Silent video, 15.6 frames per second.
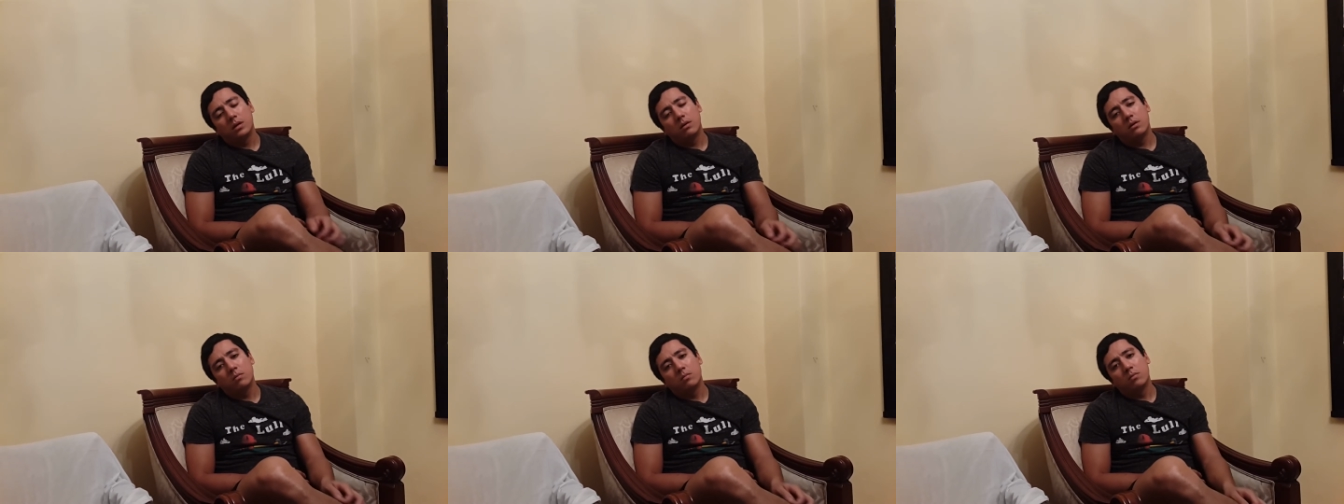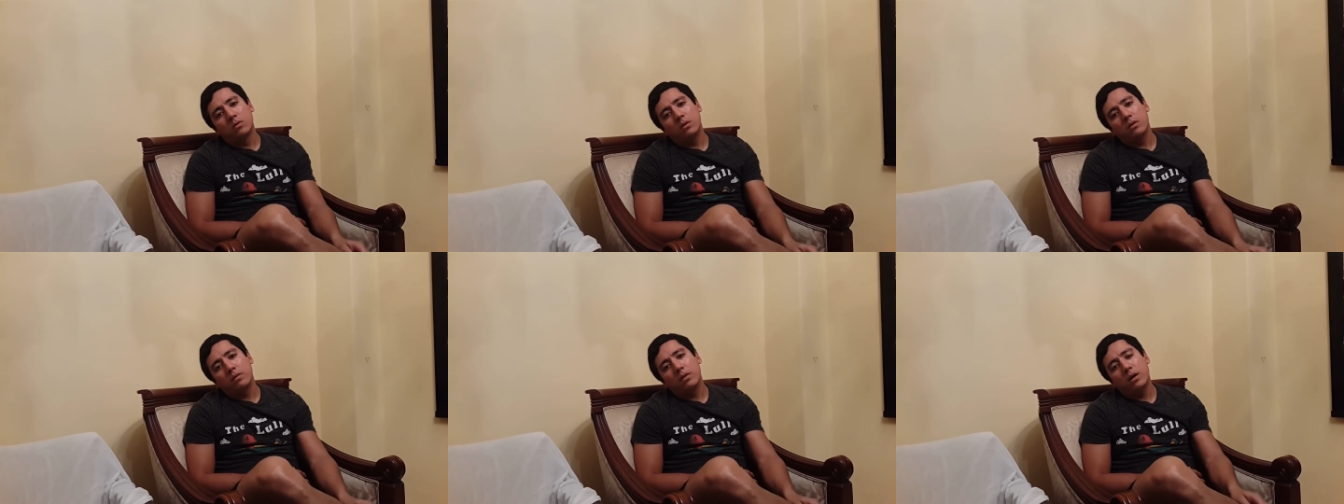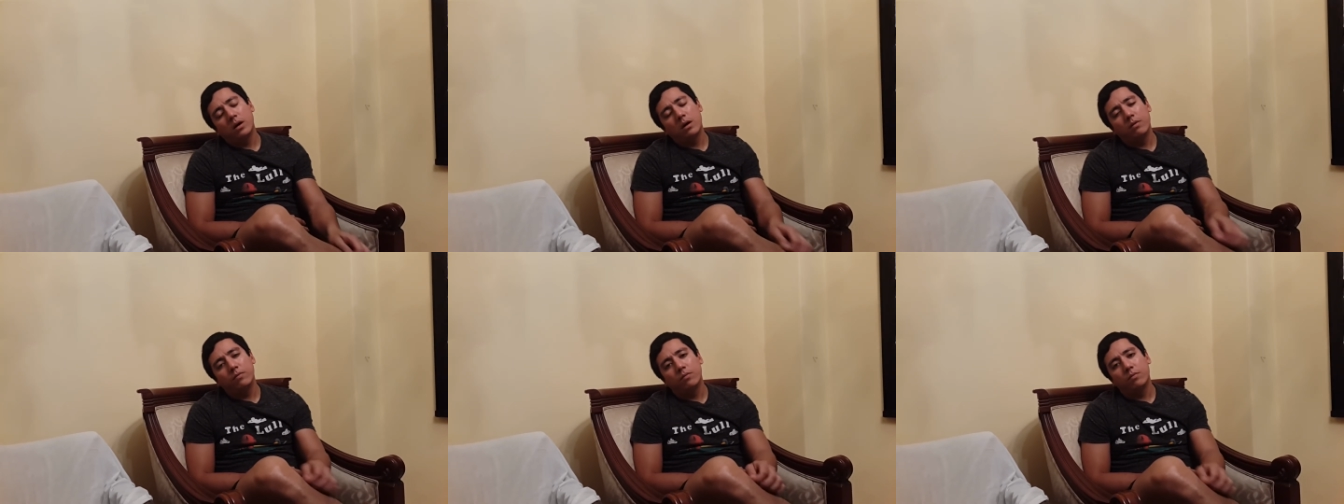and more than
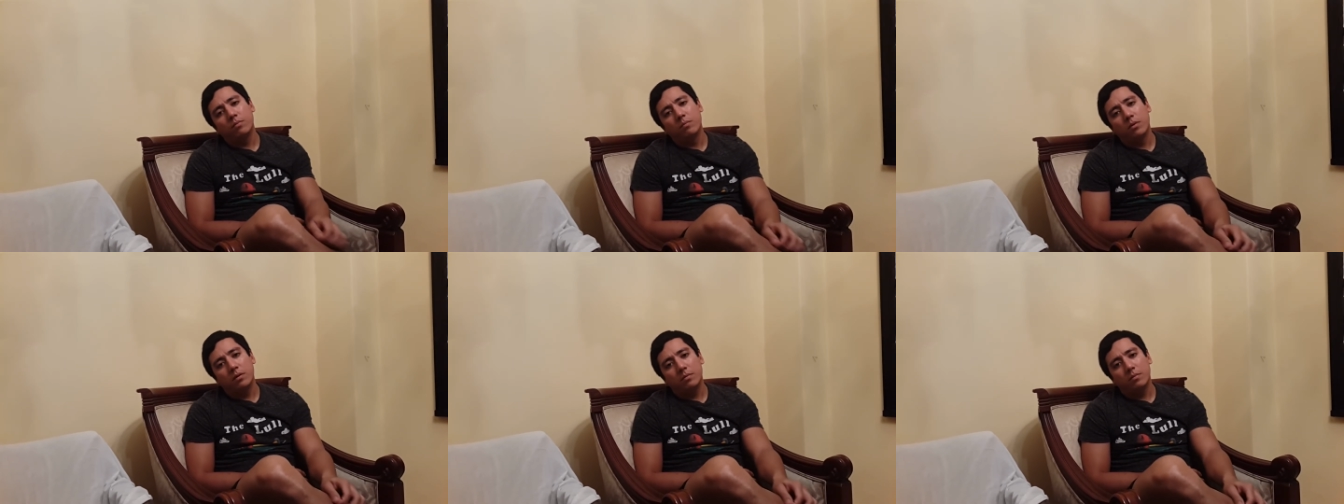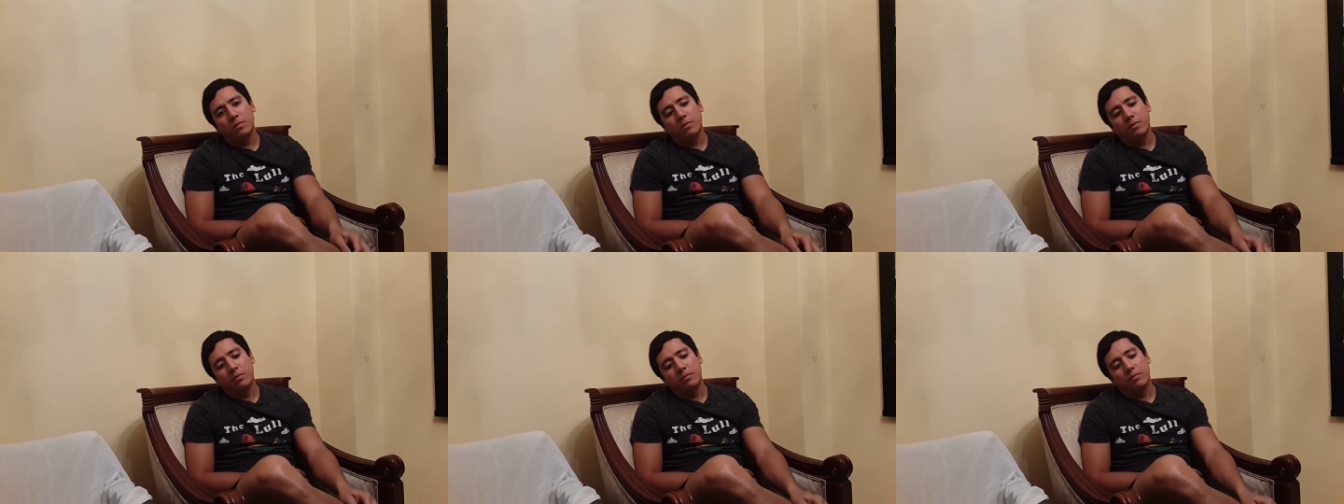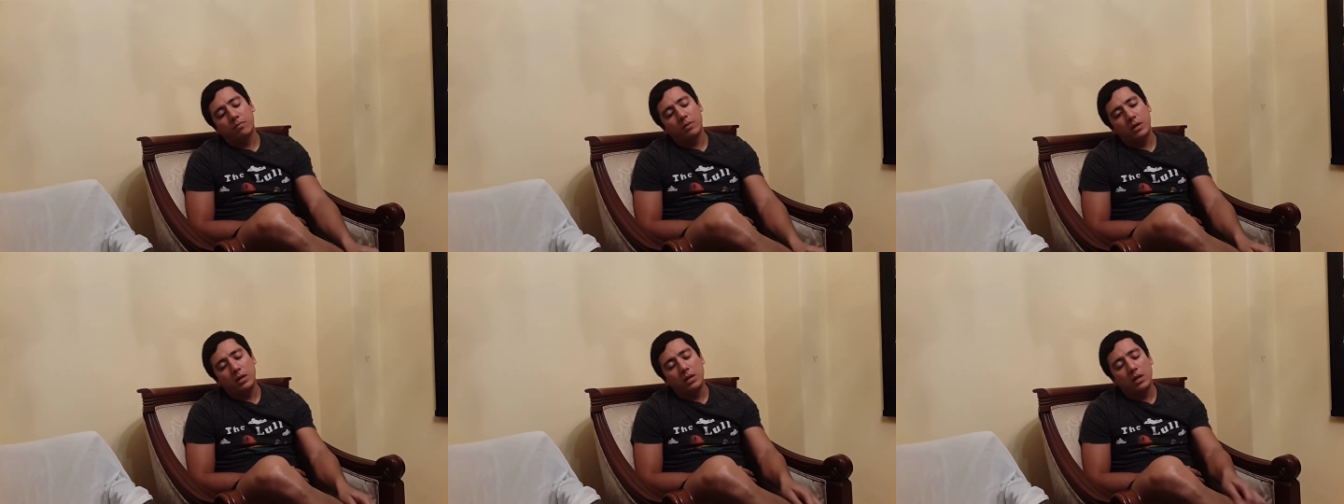half of my, of
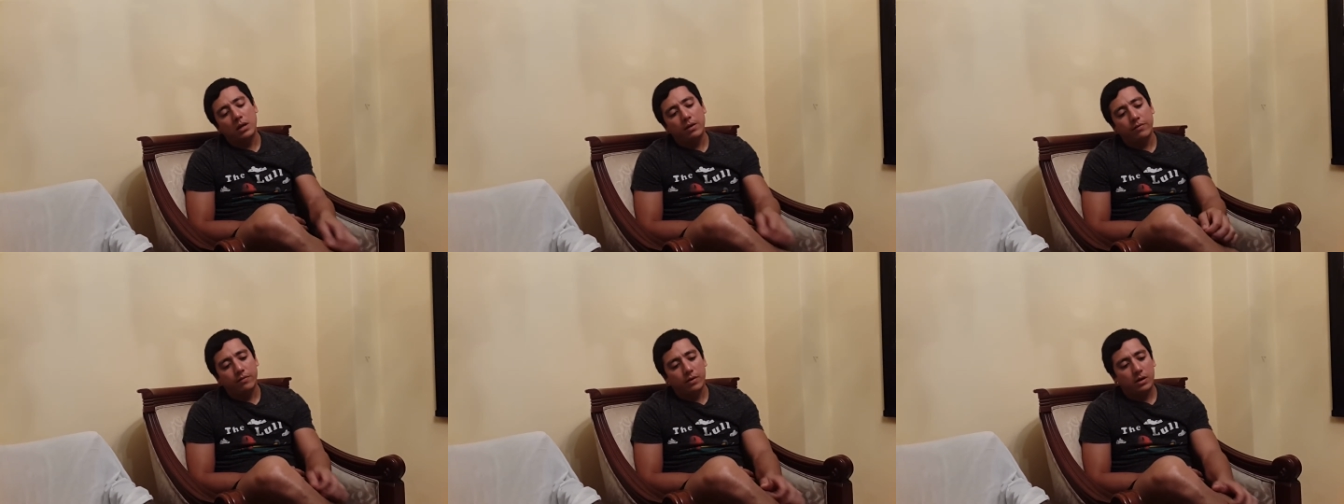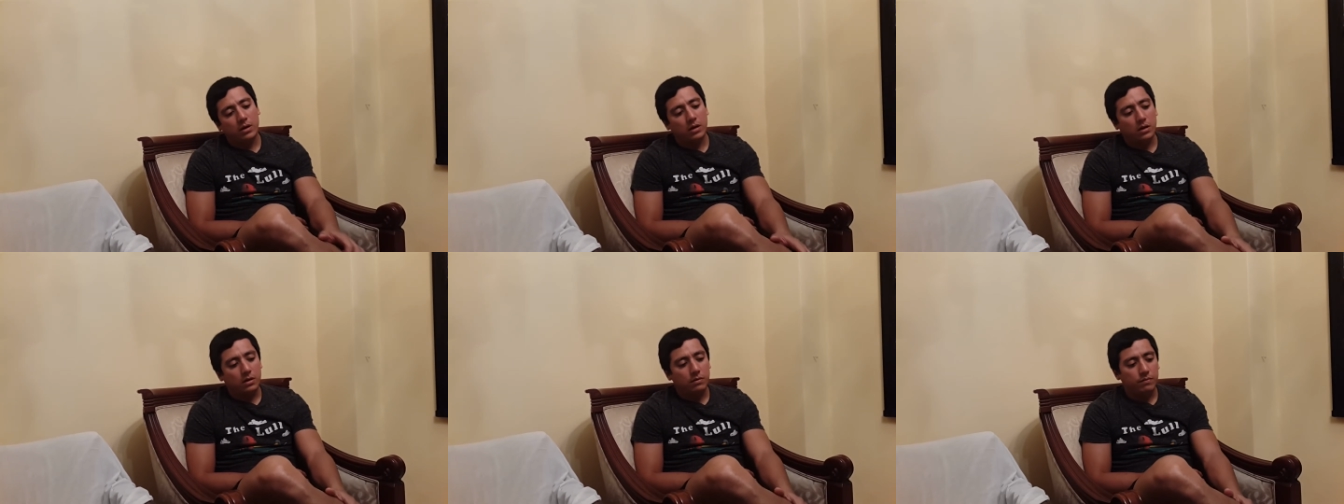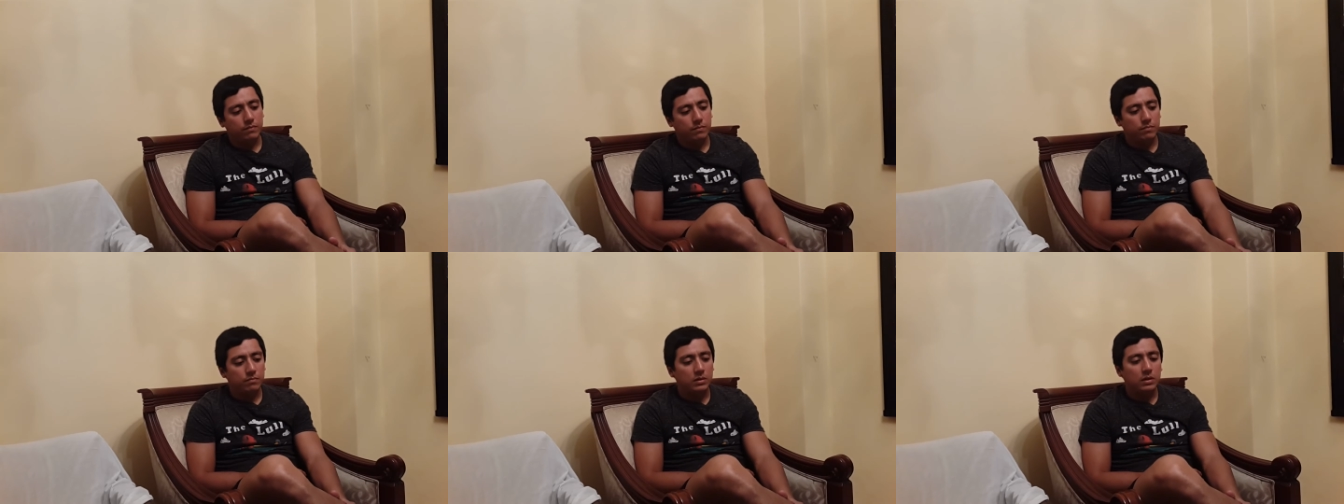my life
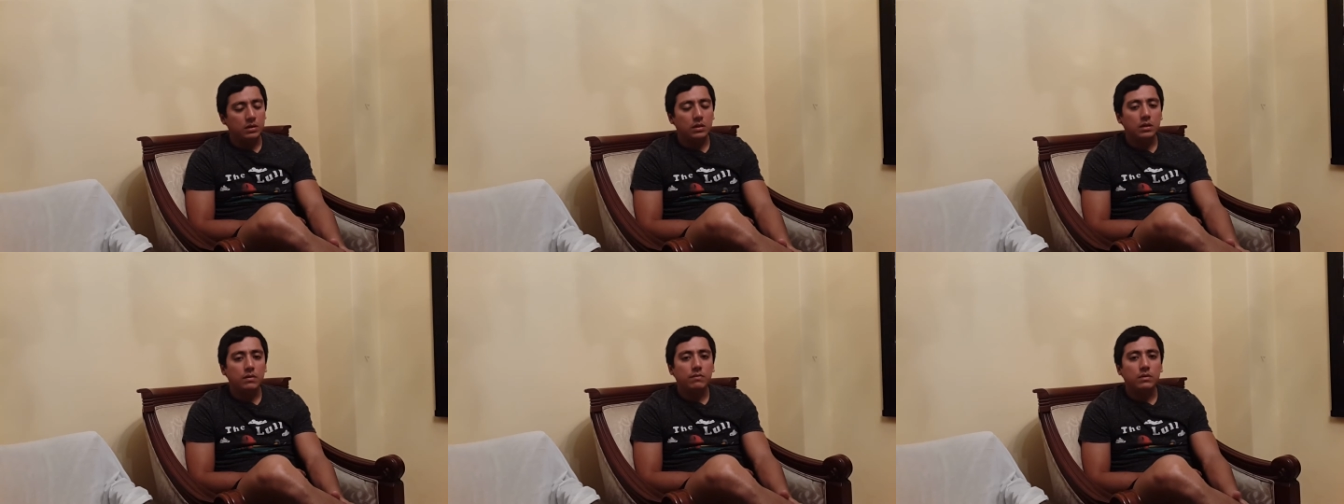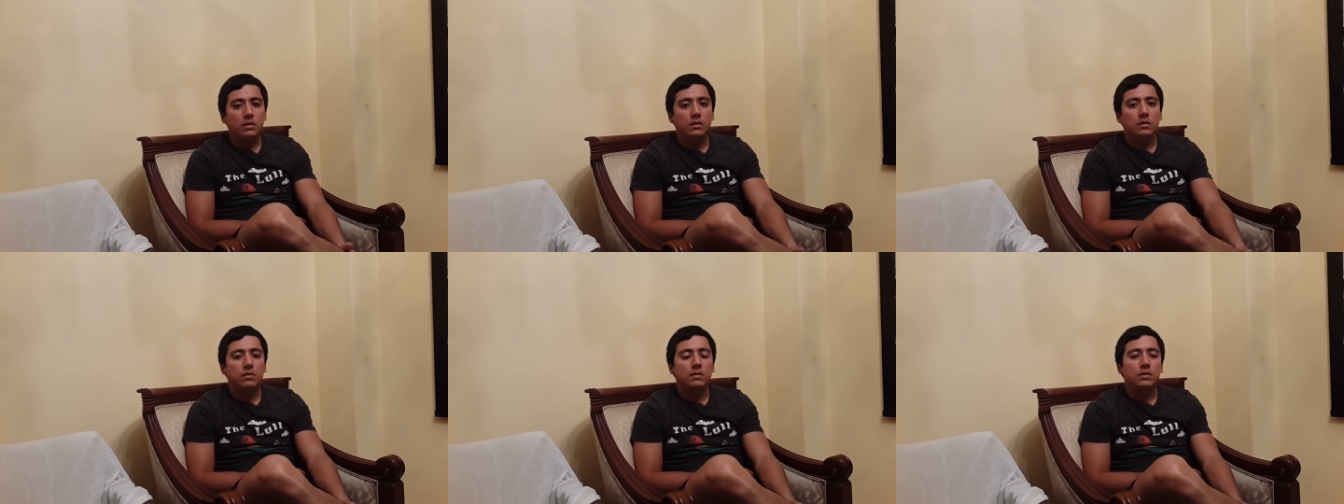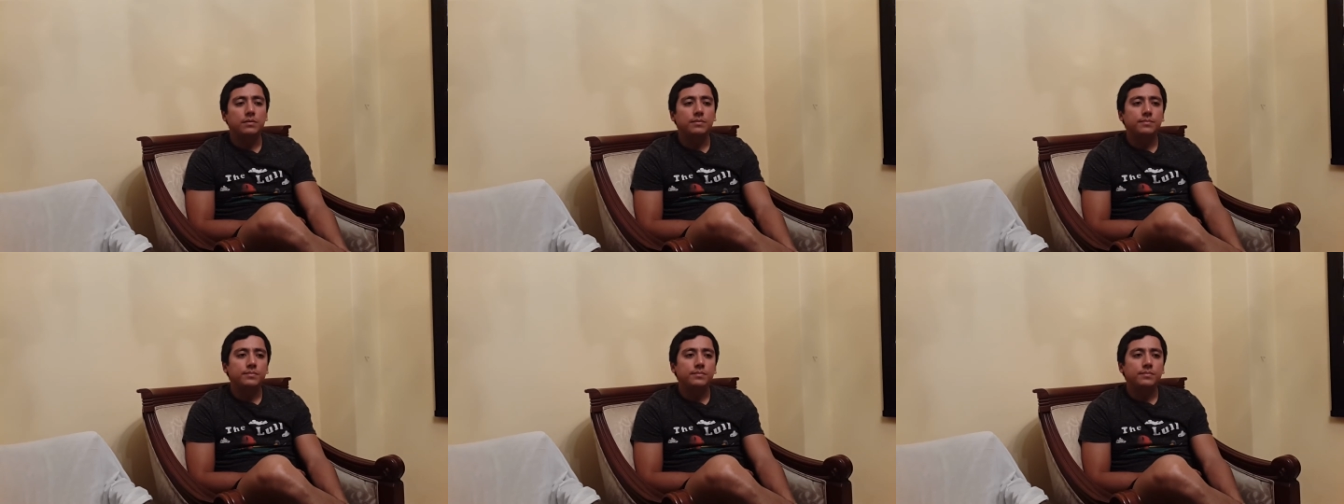I've been living here